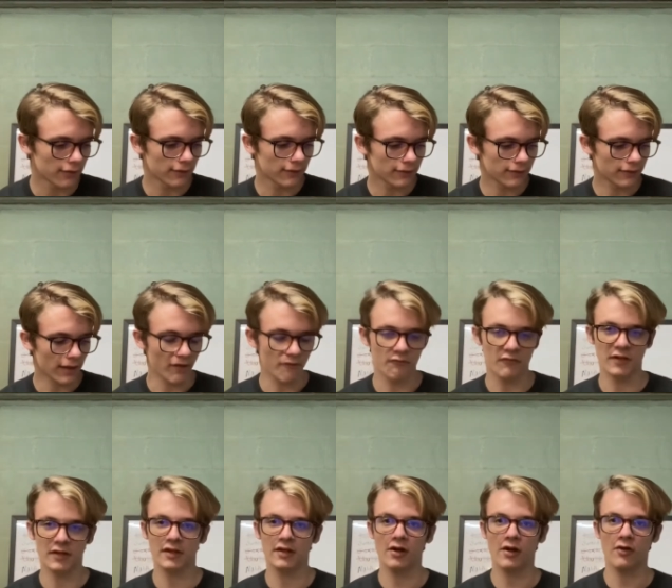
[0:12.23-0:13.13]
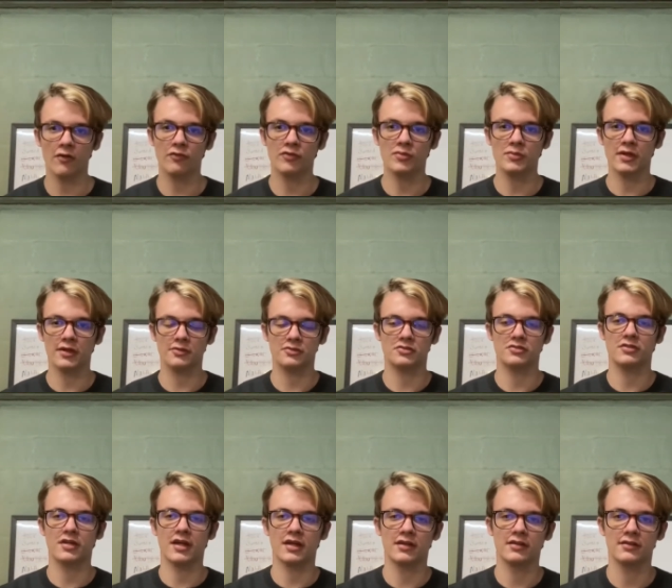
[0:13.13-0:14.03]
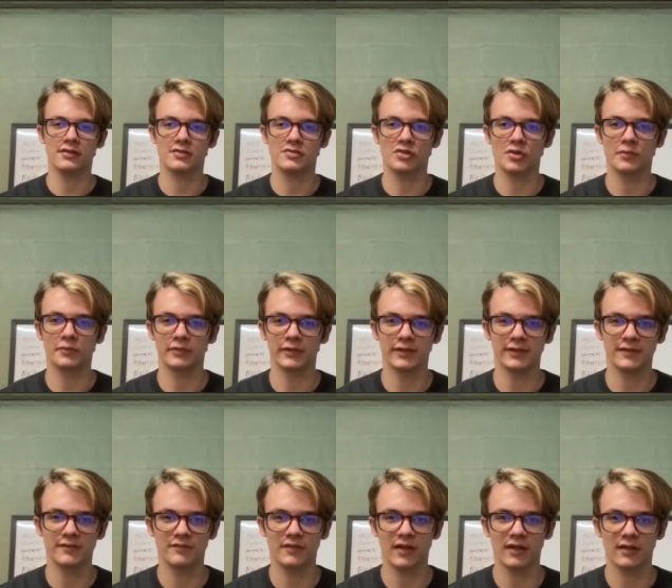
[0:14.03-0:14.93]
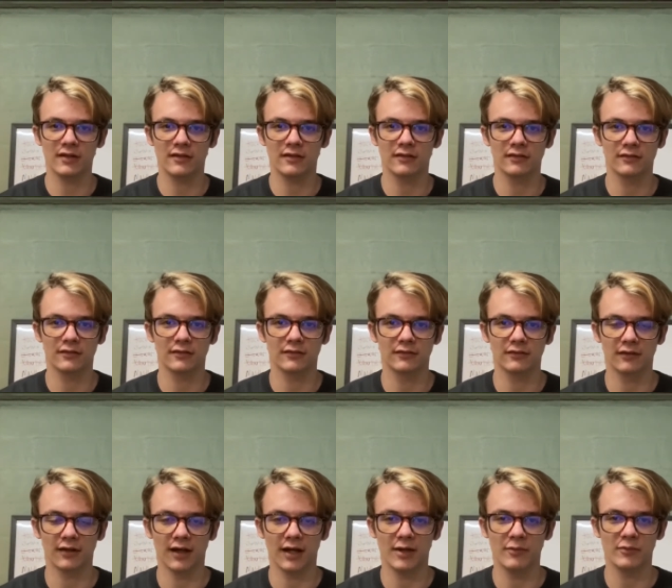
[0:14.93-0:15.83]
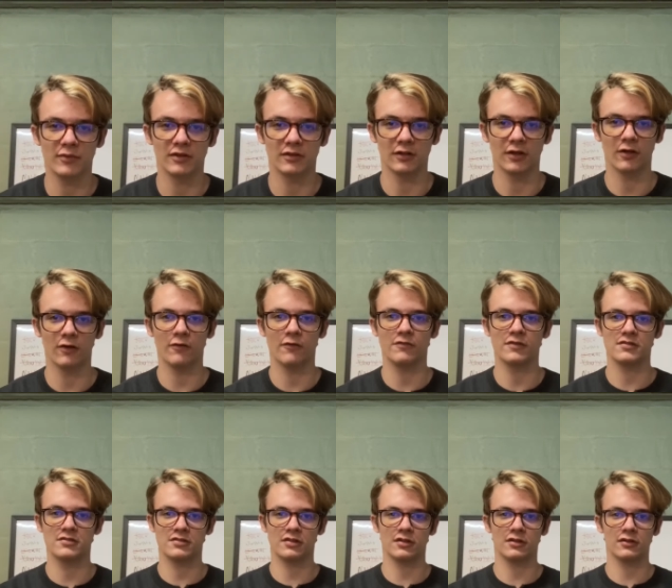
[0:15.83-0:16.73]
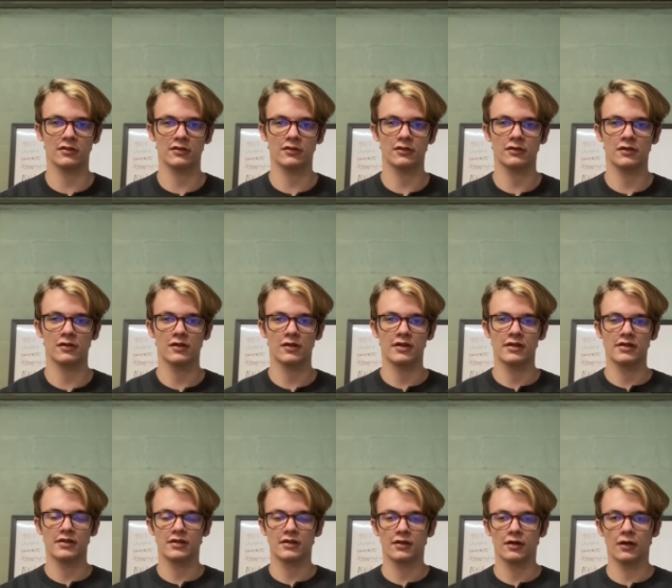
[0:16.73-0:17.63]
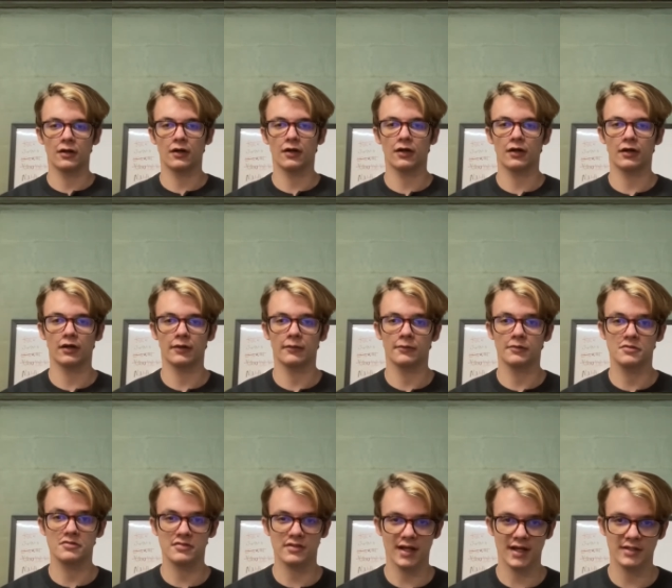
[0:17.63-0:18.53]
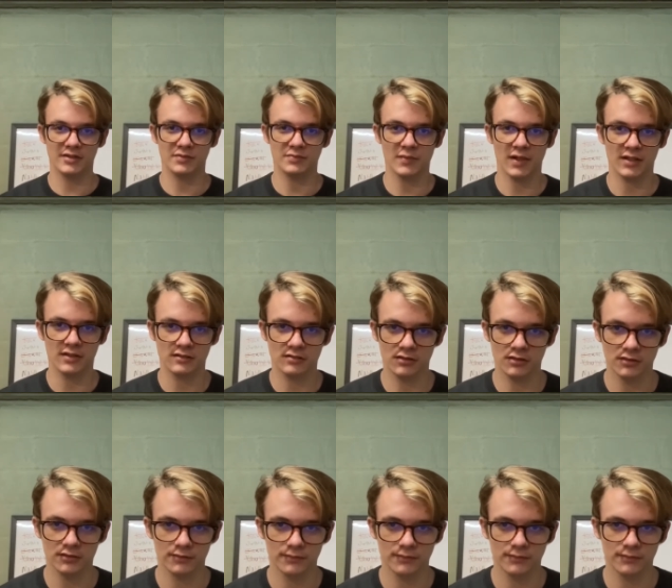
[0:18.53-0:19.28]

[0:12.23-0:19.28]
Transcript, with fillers: that video from yesterday is completely fake. I am in no physical uh, slash mental